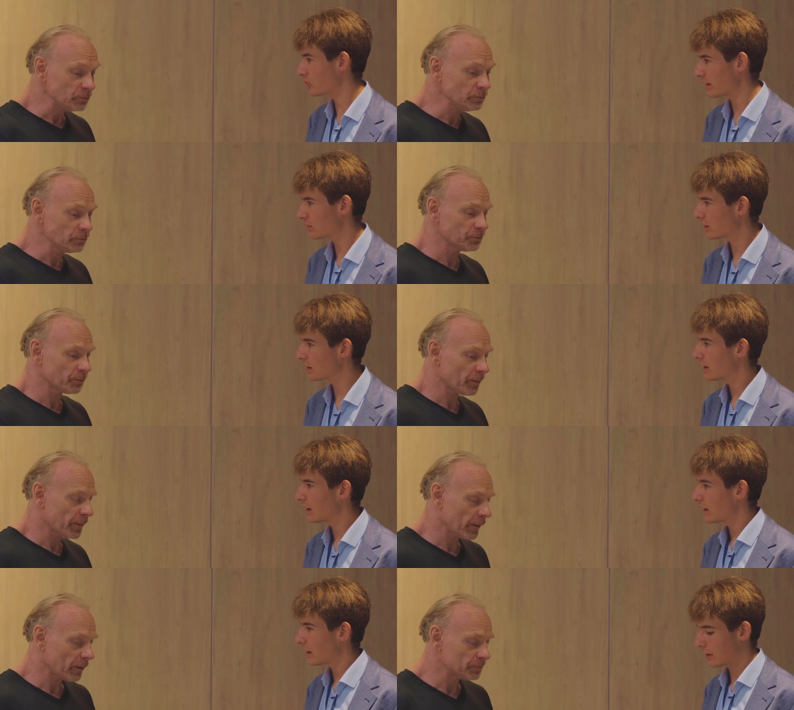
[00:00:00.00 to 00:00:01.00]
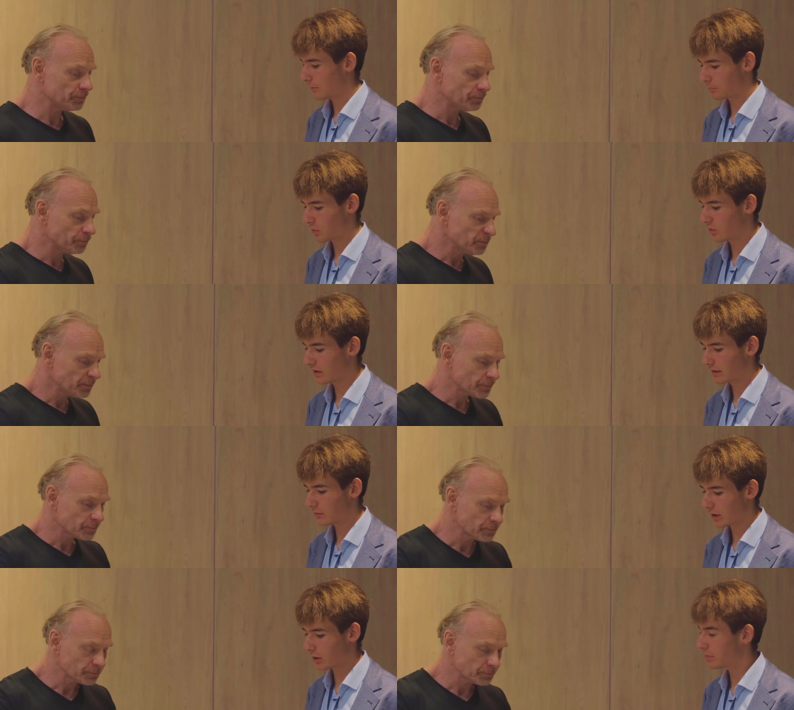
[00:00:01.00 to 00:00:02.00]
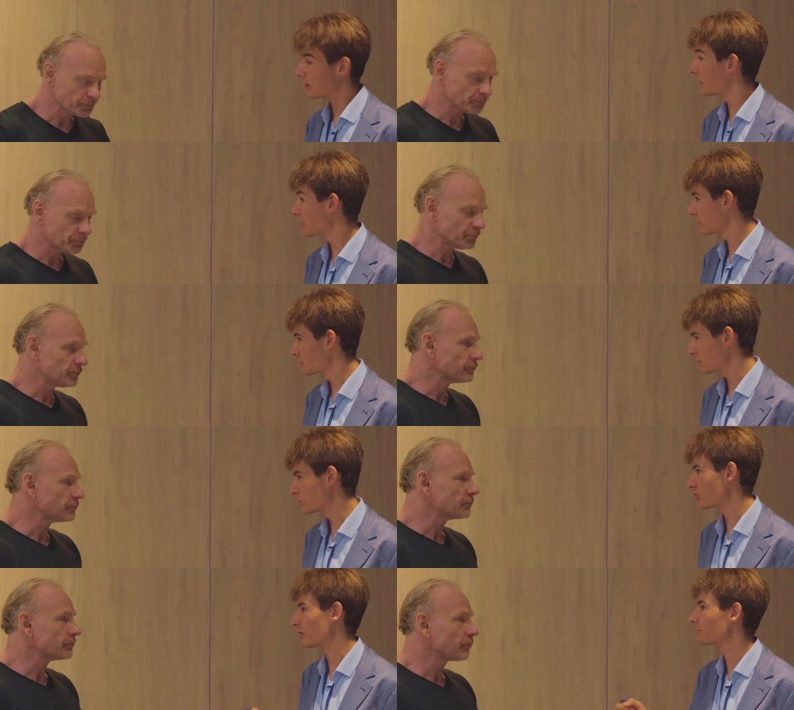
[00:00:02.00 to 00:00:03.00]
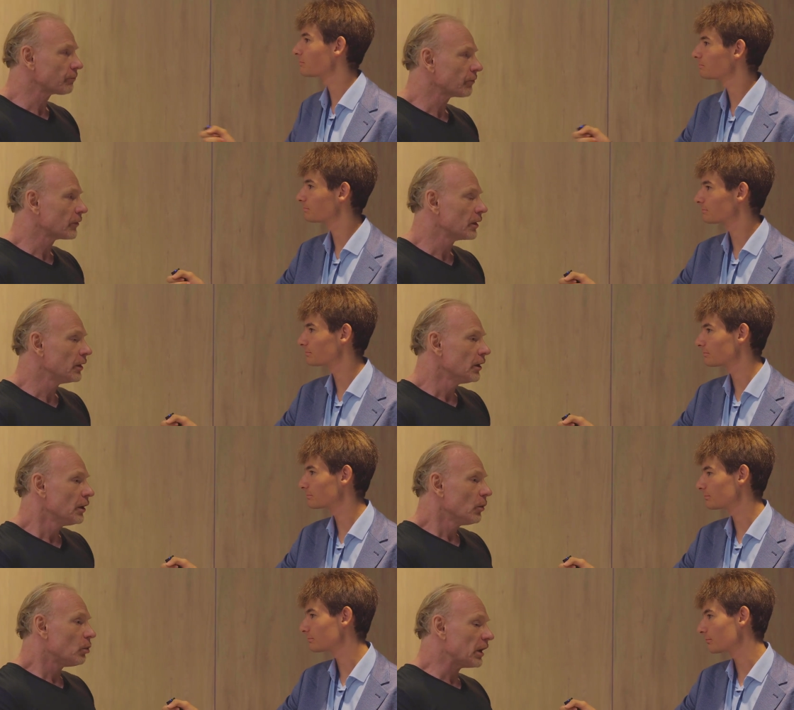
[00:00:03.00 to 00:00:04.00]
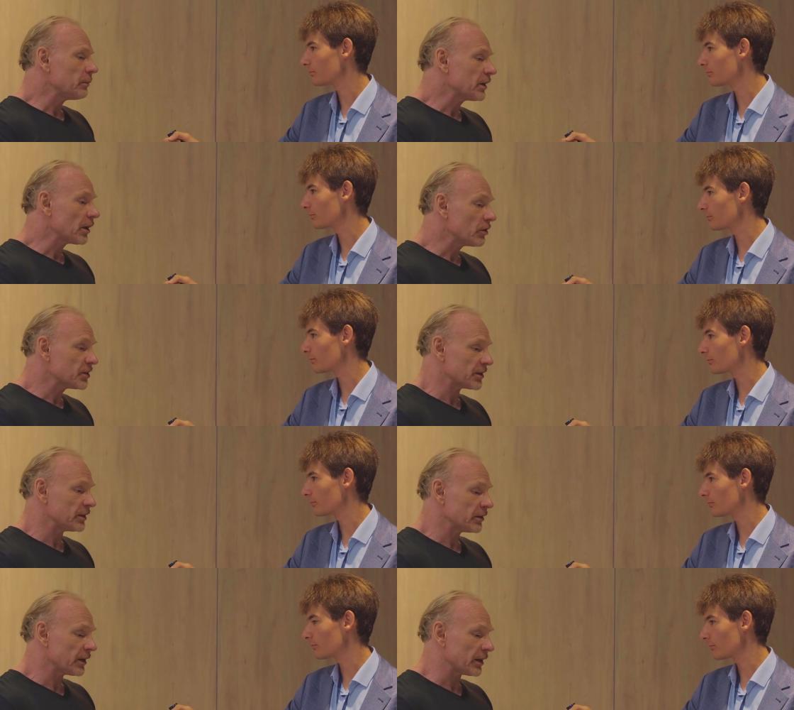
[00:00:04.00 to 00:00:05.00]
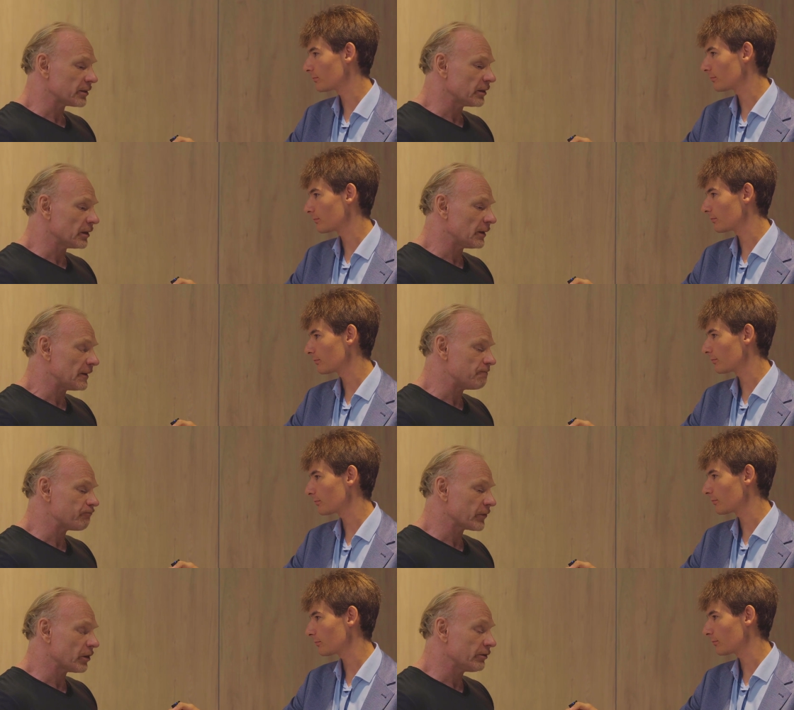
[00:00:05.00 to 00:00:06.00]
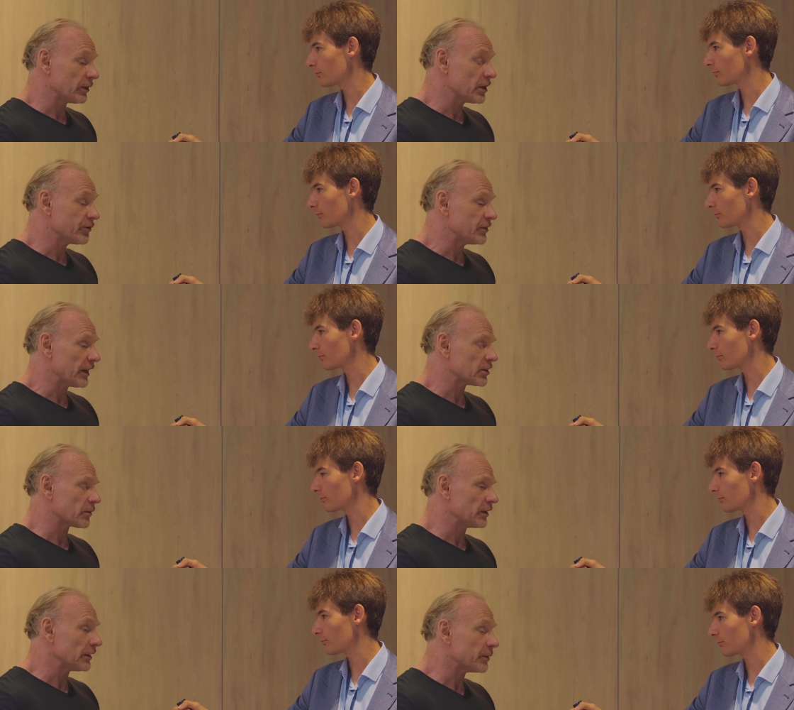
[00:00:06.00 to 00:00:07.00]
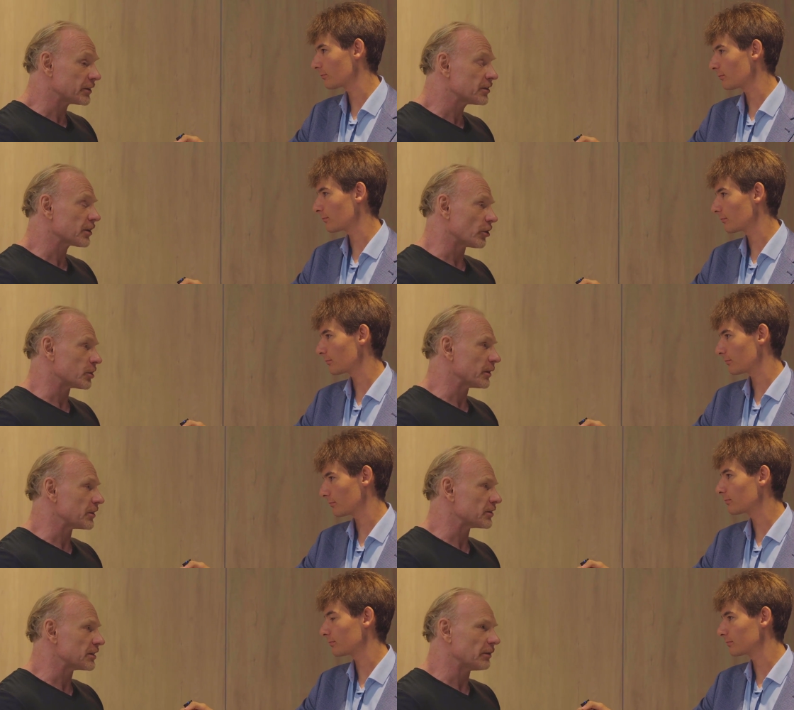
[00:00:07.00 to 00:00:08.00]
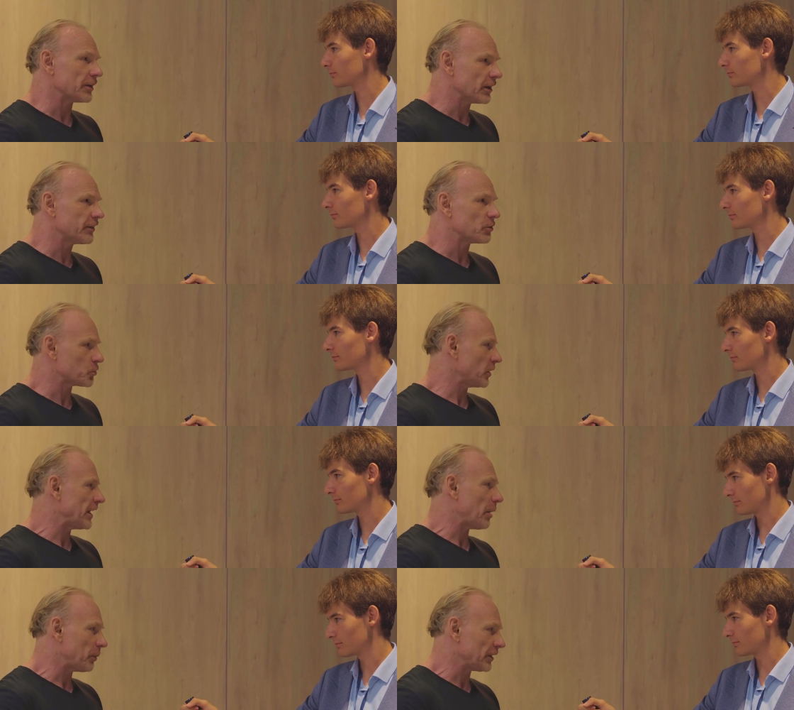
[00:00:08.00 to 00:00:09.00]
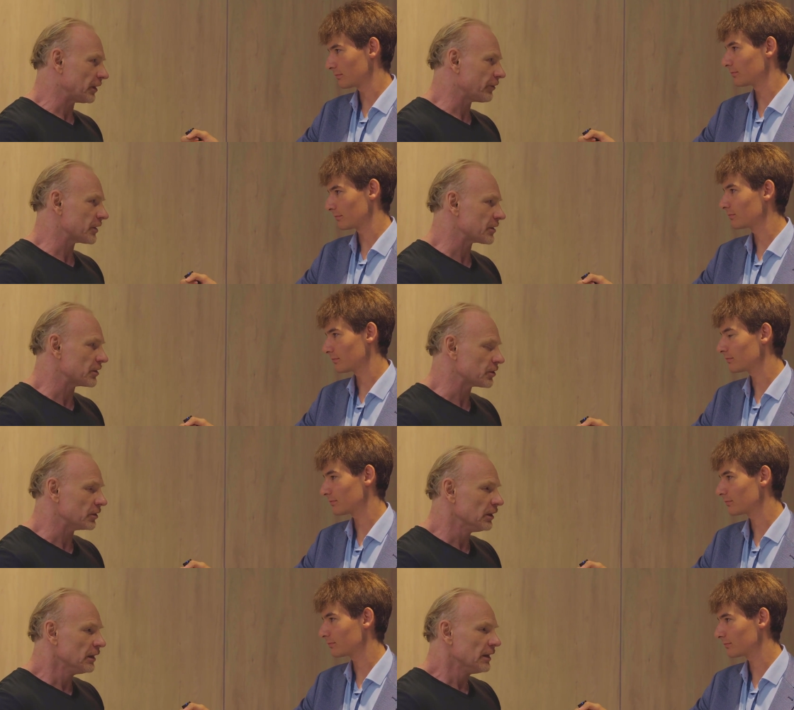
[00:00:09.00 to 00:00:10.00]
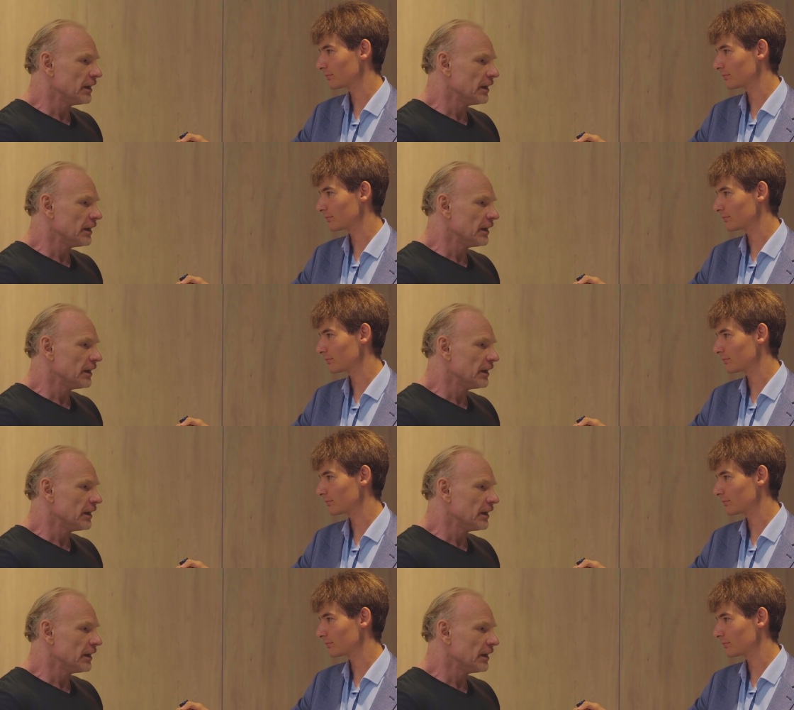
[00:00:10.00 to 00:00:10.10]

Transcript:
Speaker 1: uh, in general um, will develop uh, in the near future?
Speaker 2: Well, I'm encouraged in that um, over the last few decades, I've got a little bit discouraged because it seemed like nothing was really happening in life extension.